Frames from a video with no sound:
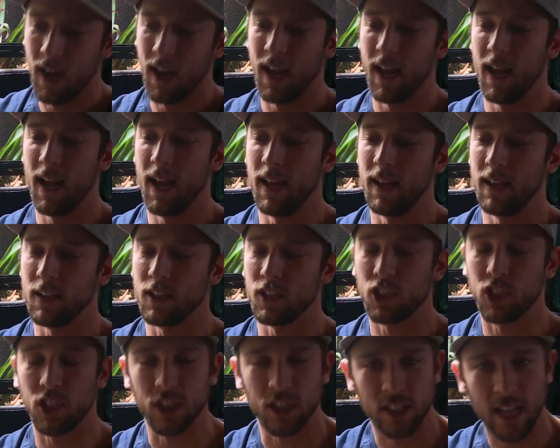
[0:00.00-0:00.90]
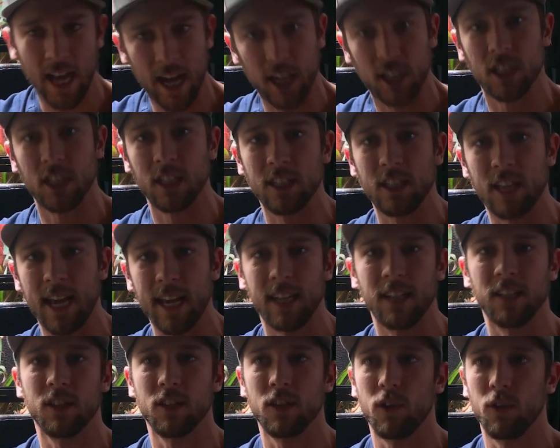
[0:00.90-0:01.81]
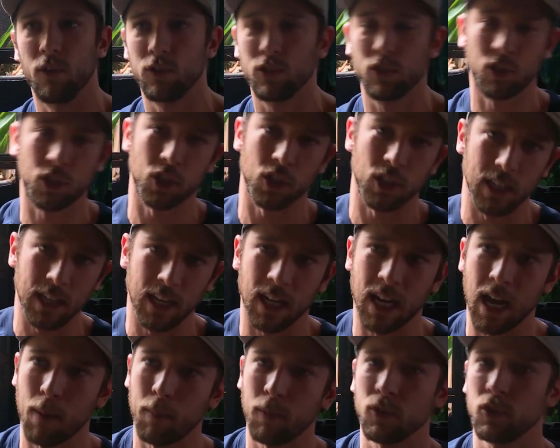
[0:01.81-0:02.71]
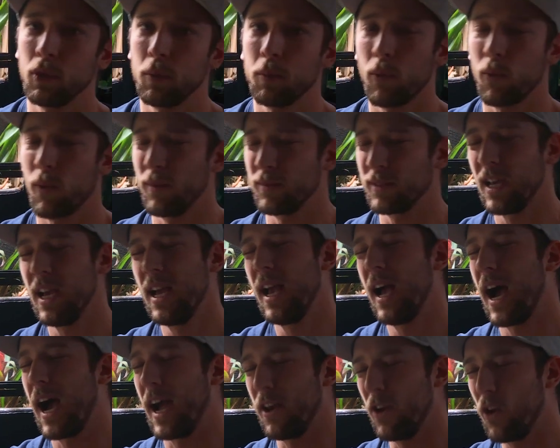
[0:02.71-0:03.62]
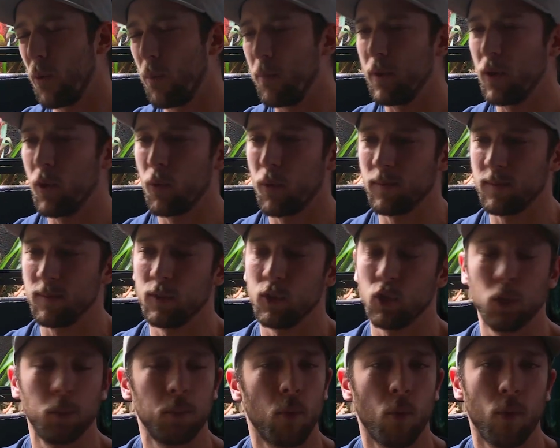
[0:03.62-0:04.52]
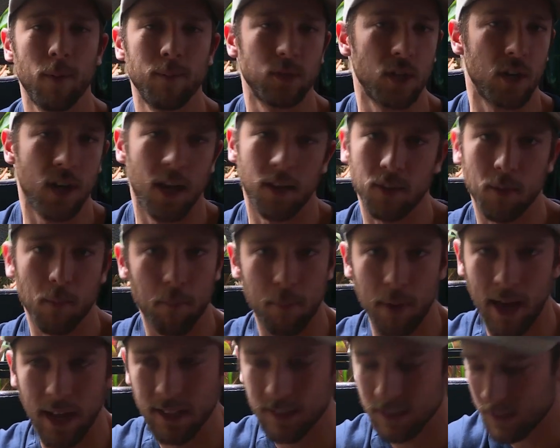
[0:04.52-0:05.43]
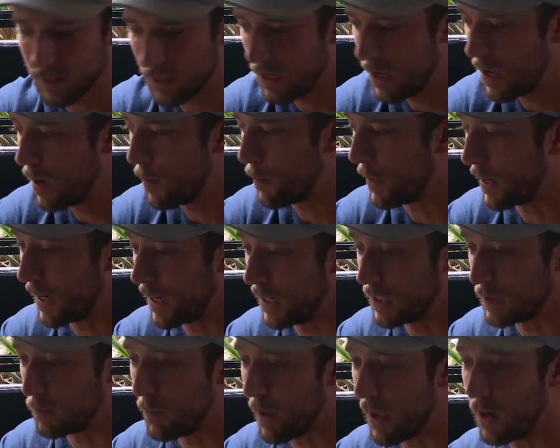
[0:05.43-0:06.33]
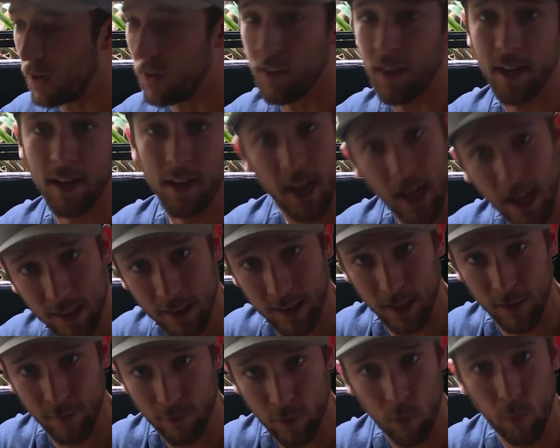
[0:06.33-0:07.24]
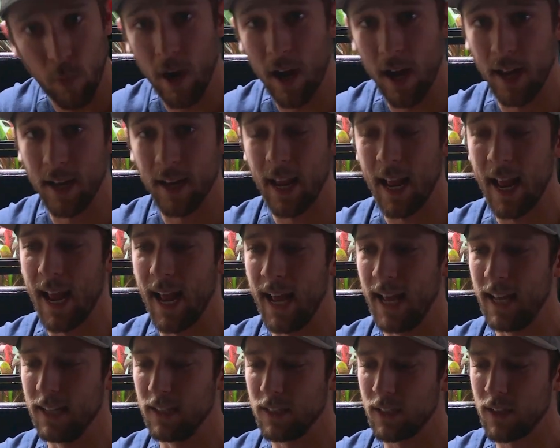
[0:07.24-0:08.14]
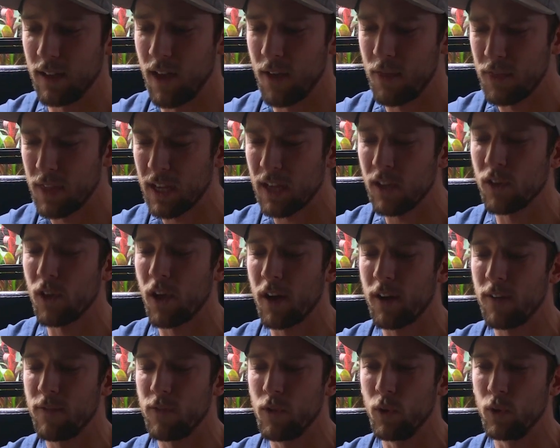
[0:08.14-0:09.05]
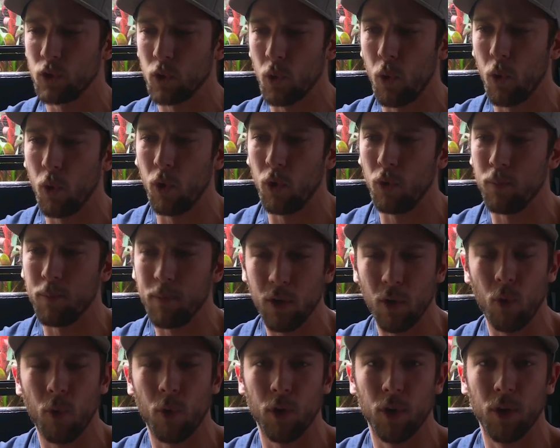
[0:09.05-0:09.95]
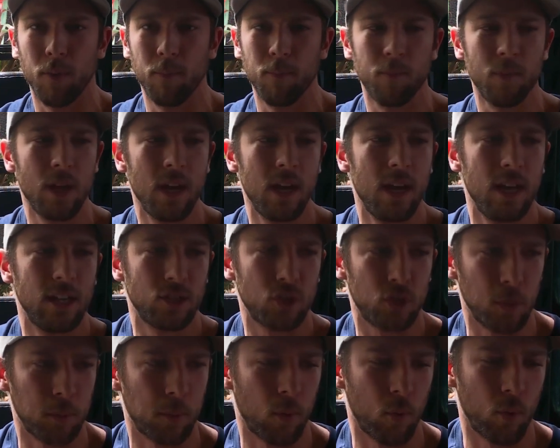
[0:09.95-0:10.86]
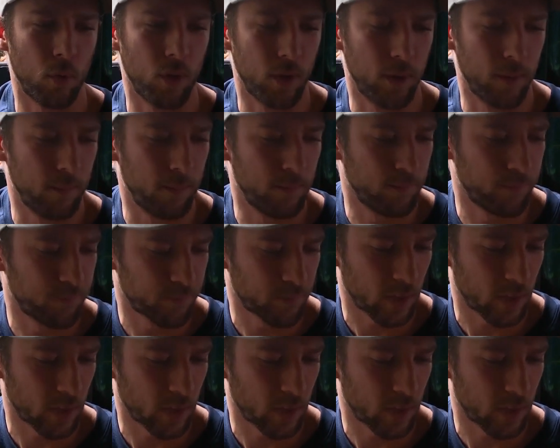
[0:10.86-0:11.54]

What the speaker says: and she's actually taken to those. So she'll eat a couple superworms. I know mealworms and superworms are not the best, but it is better than nothing for one. And I think a lot of those old mealworm, superworm